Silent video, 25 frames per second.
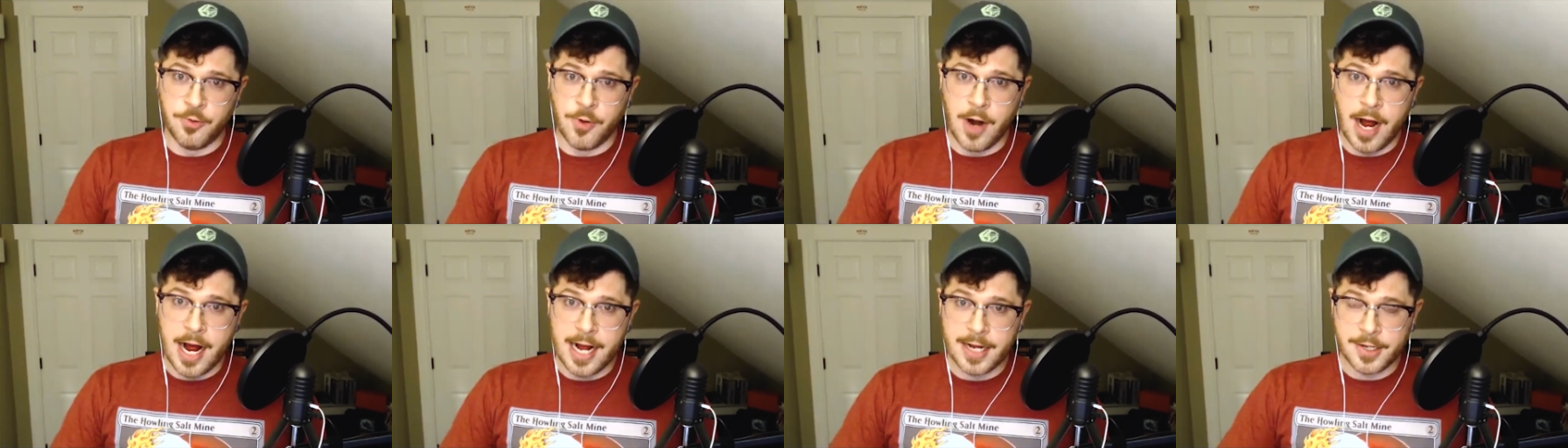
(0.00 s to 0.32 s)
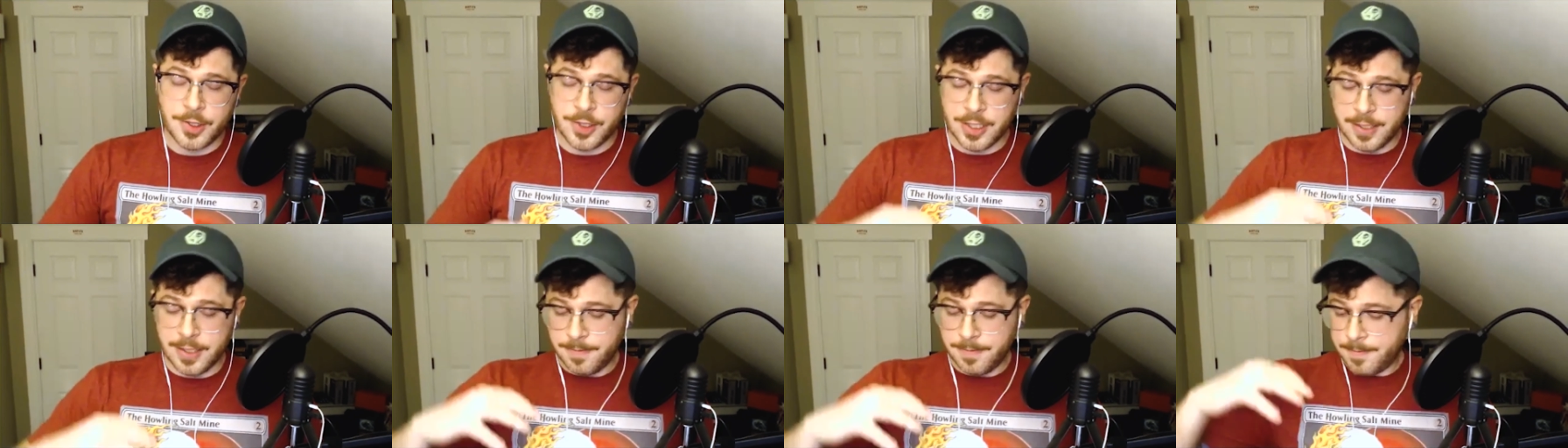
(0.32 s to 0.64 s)

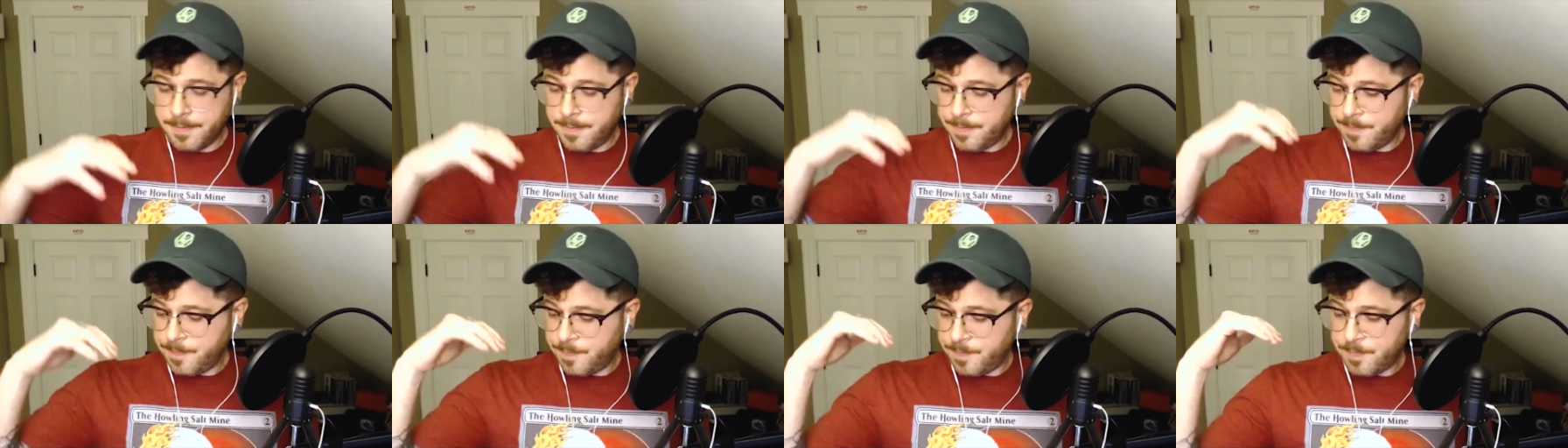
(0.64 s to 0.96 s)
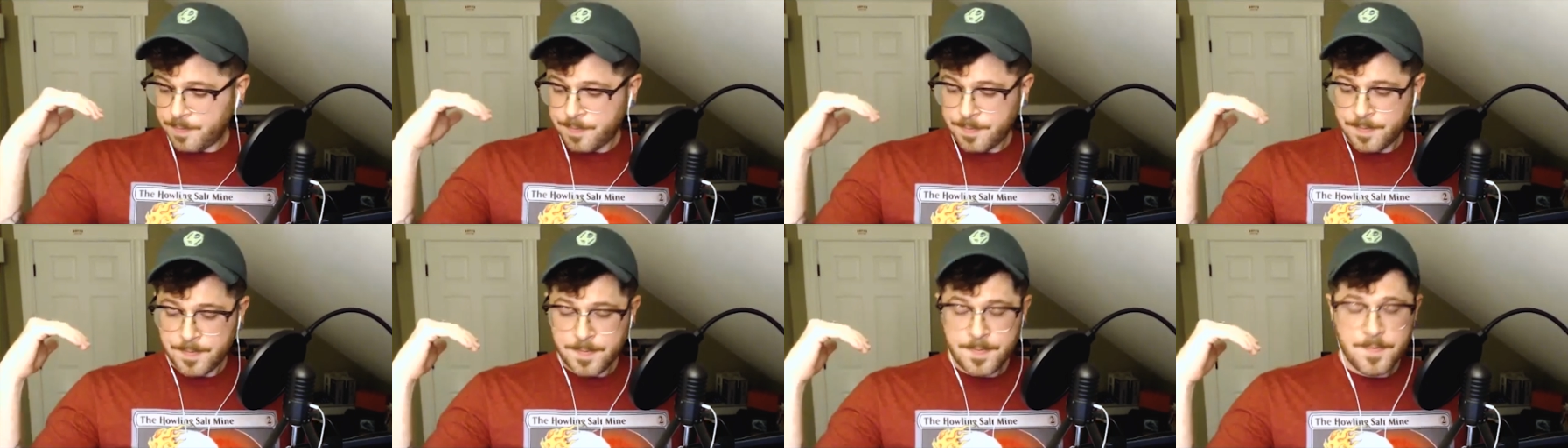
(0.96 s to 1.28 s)
rocks,
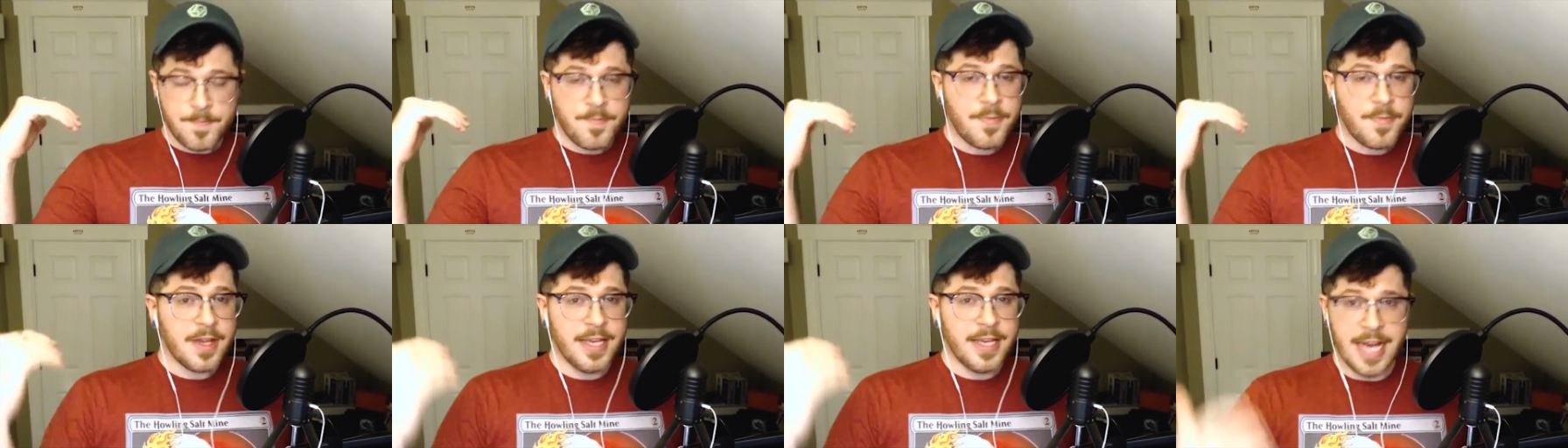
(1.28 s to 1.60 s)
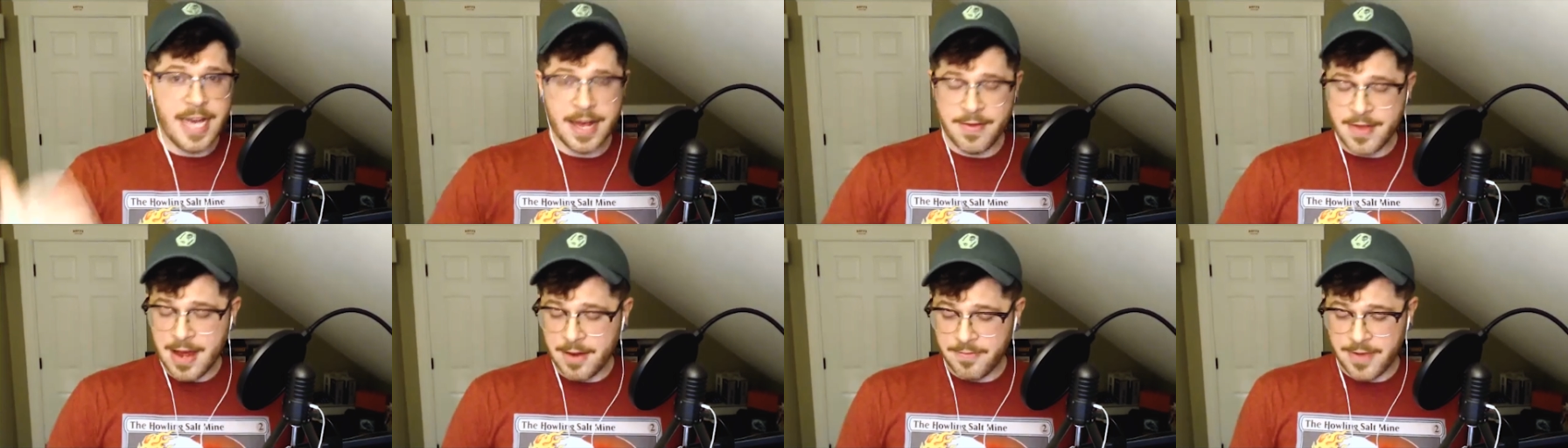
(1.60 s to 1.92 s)

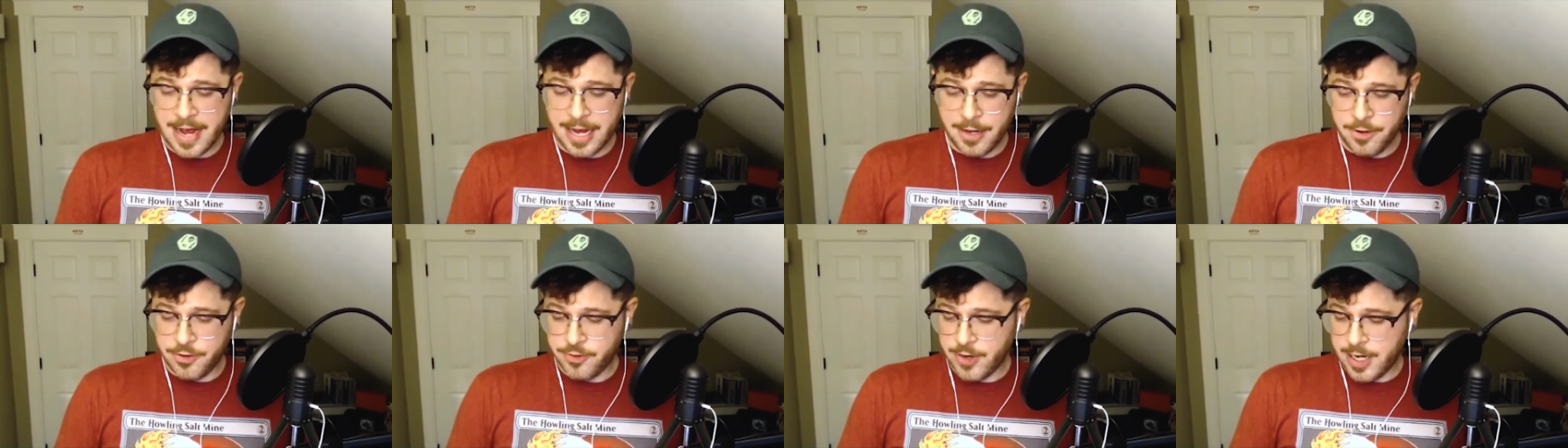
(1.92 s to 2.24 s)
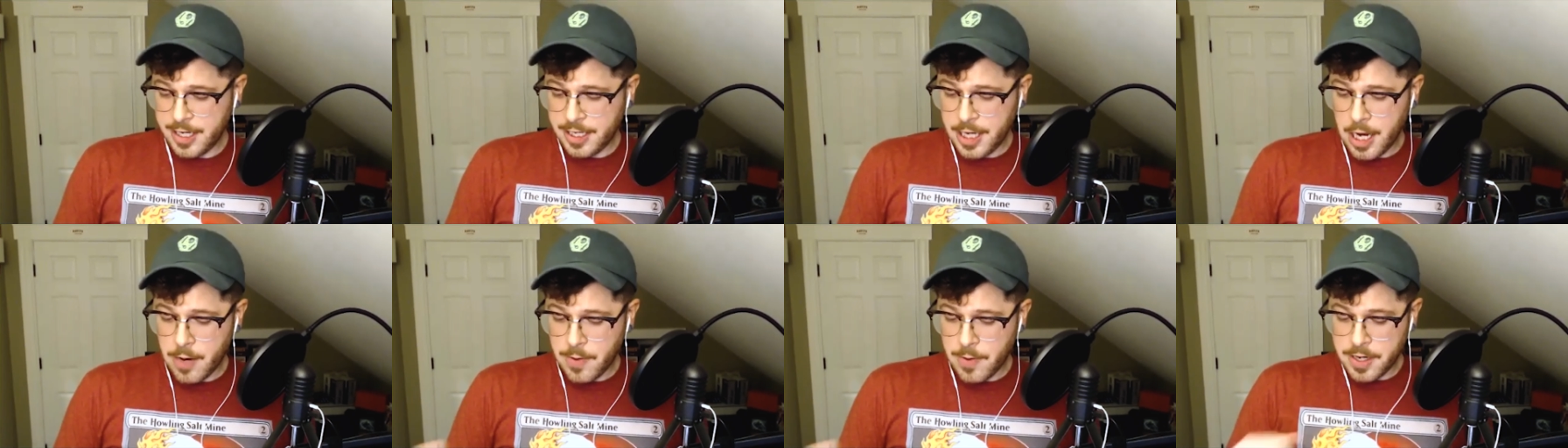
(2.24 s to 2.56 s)
getting that value
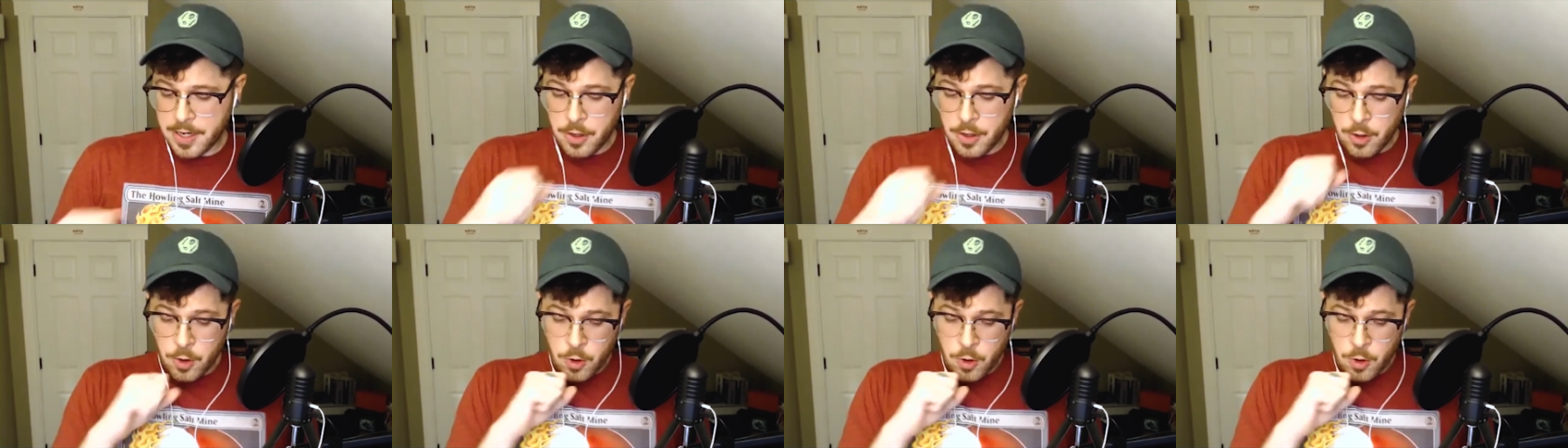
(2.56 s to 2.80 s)
train going.